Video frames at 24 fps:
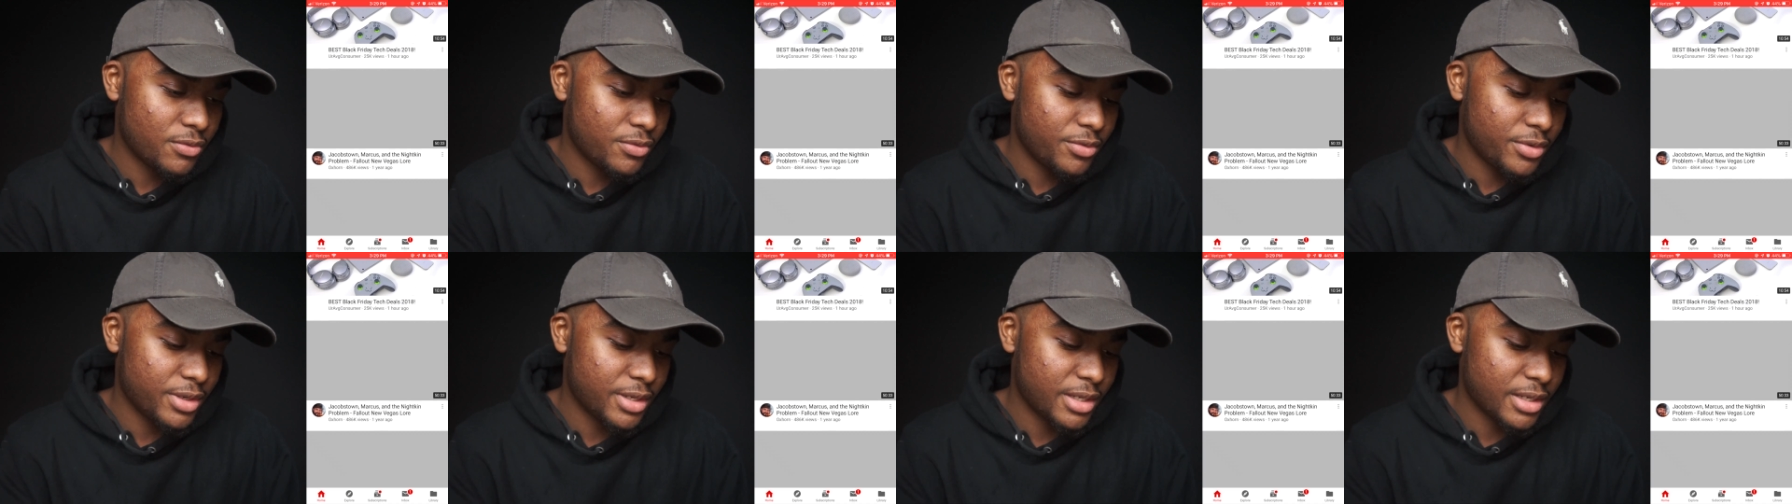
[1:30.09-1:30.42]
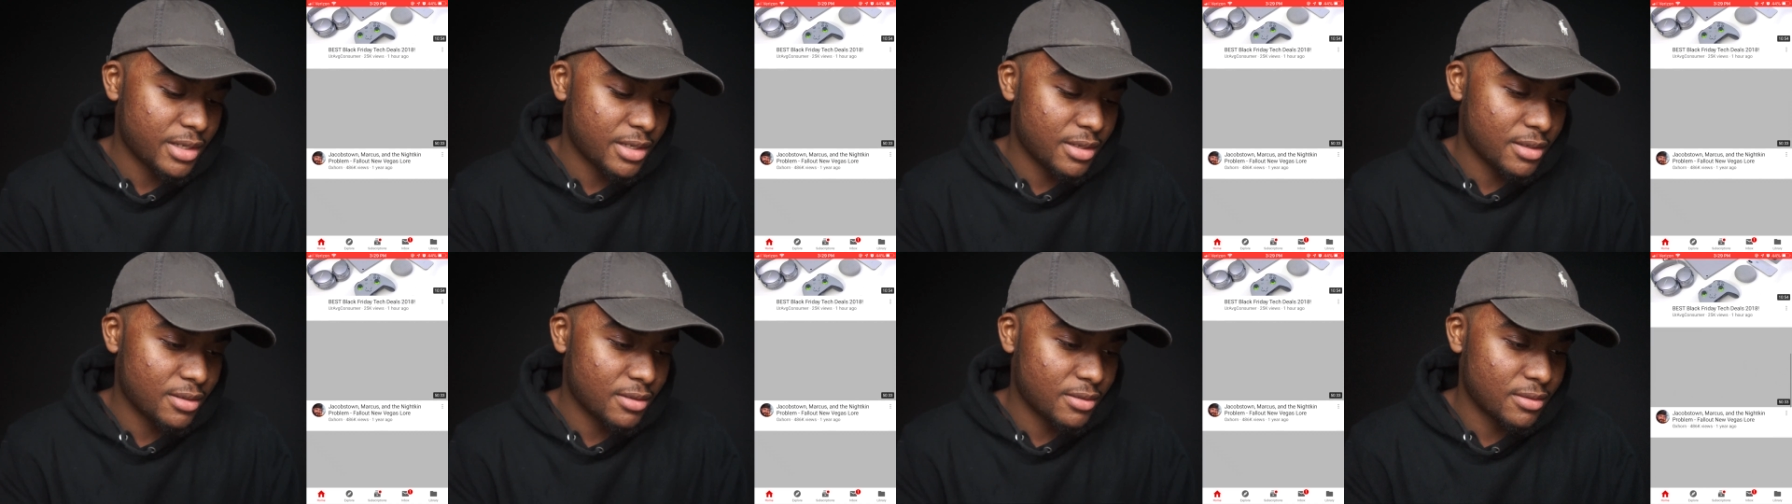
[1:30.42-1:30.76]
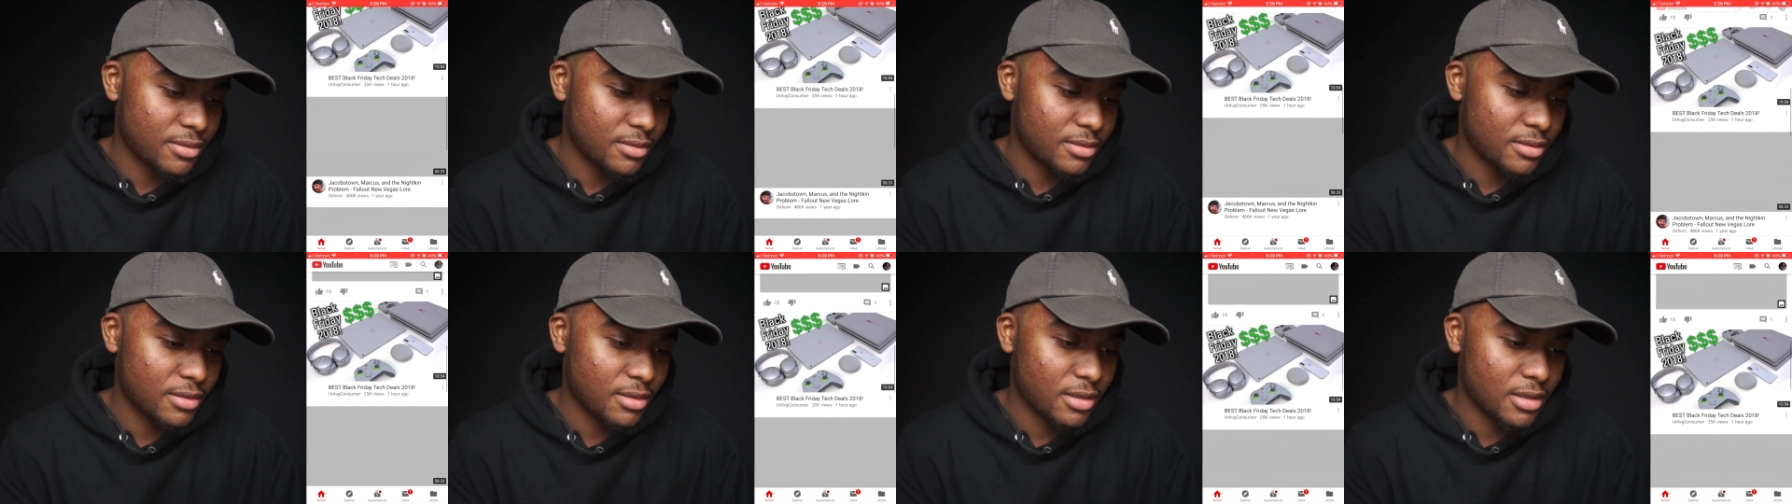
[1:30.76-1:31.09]

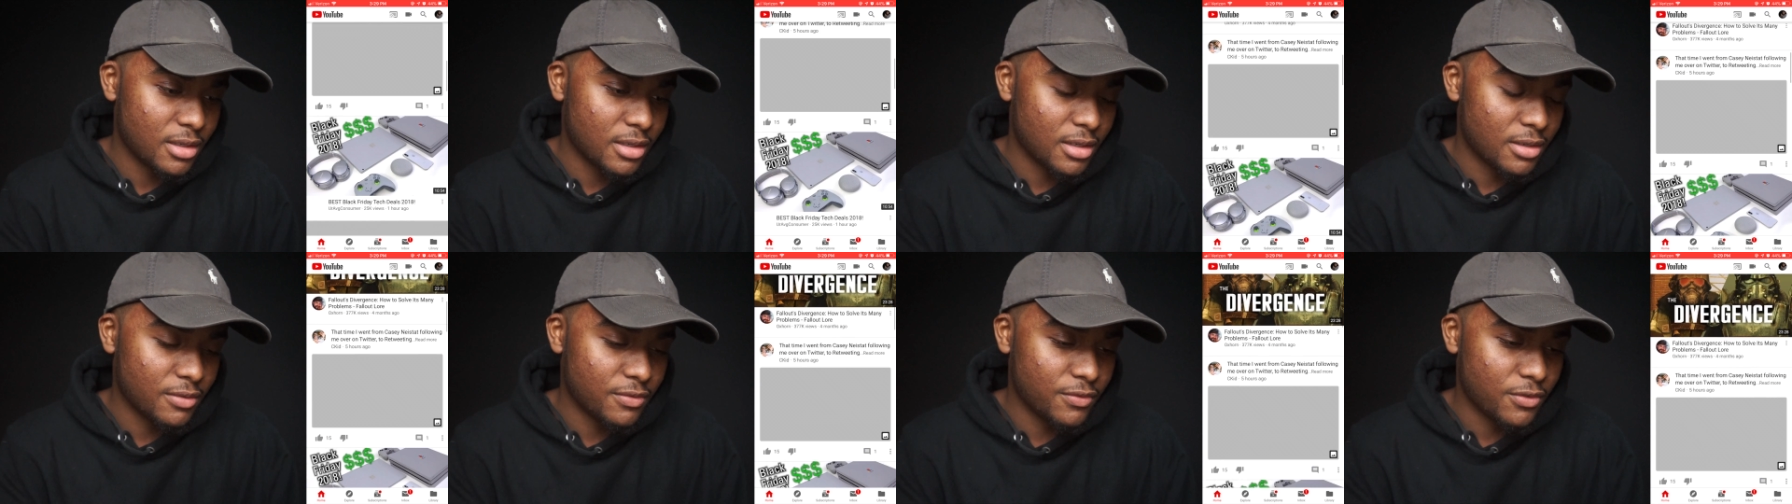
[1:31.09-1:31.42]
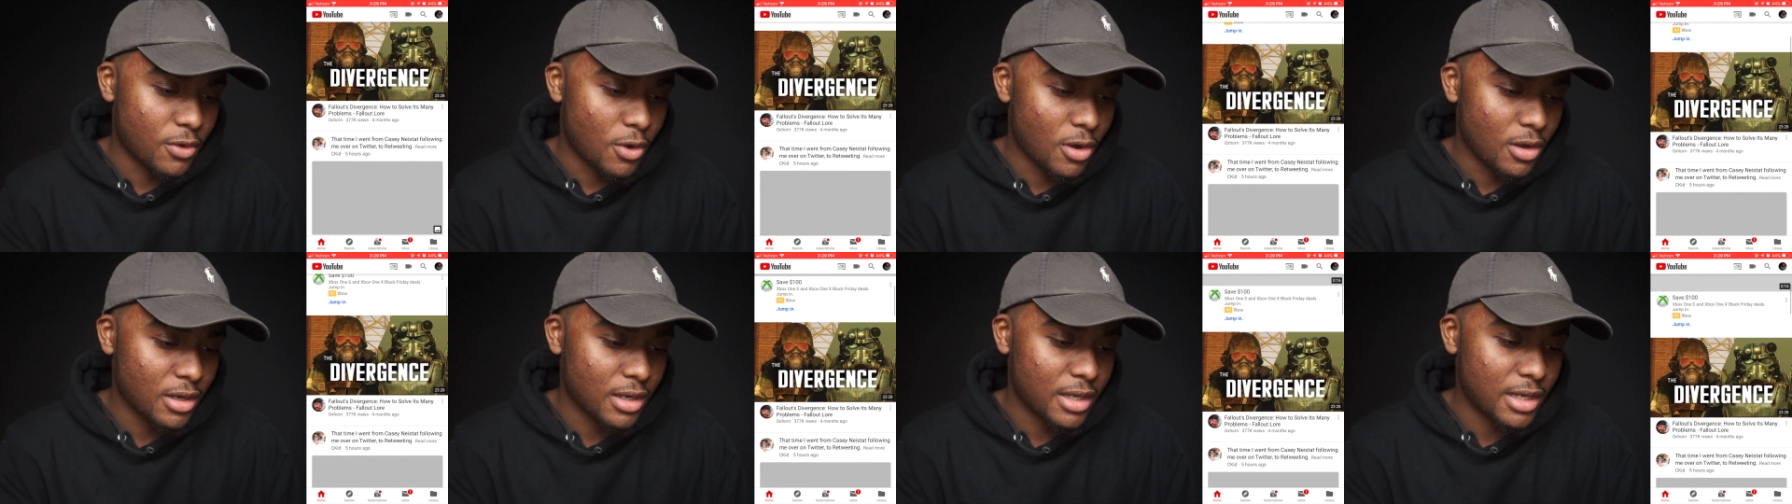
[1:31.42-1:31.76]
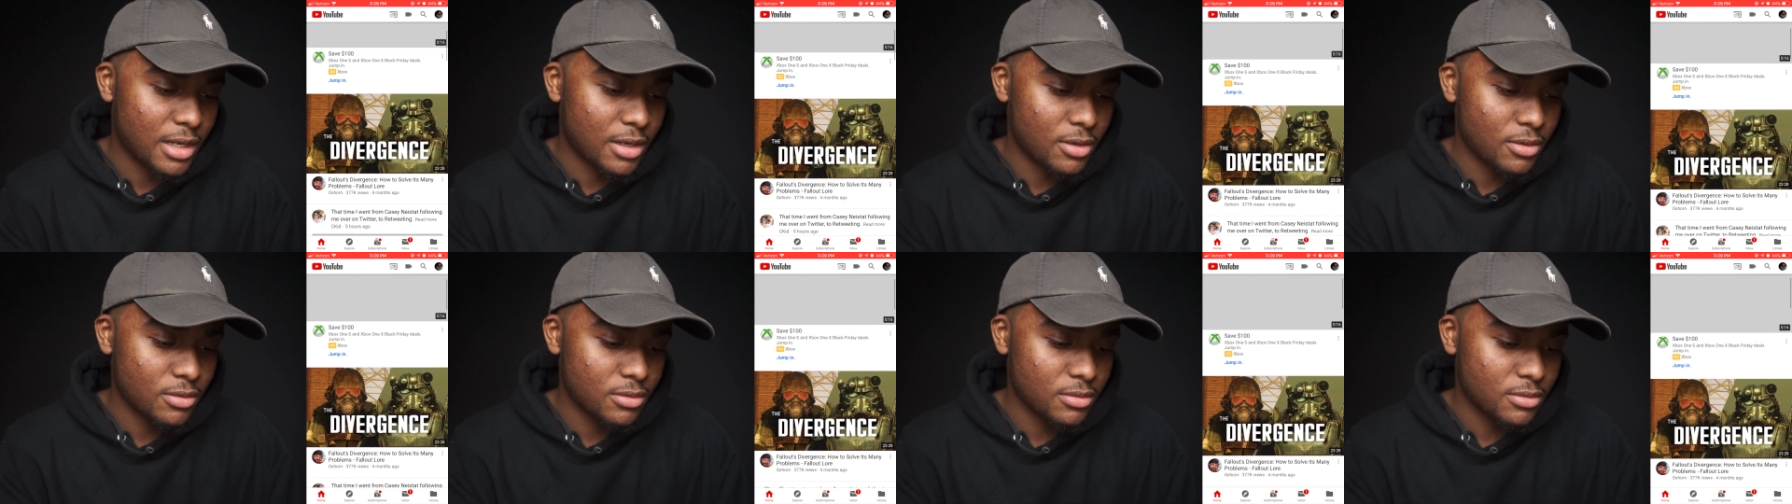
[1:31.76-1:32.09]
freaking
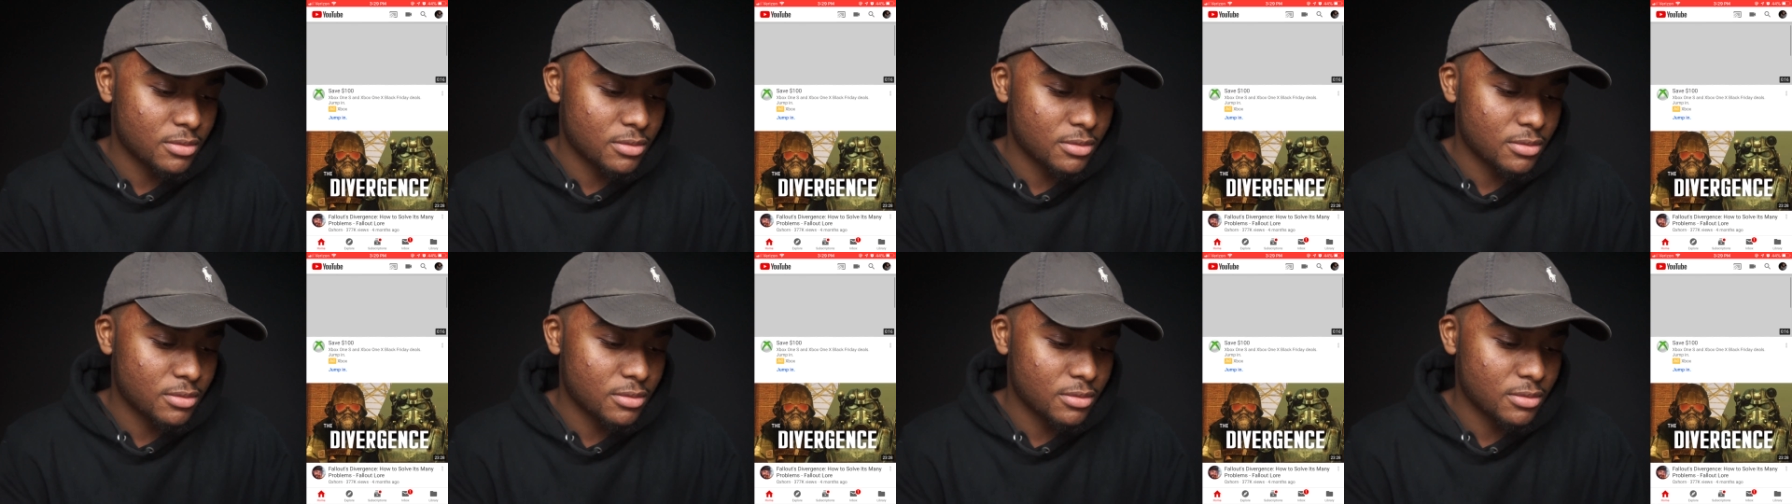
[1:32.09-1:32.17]
Fallout,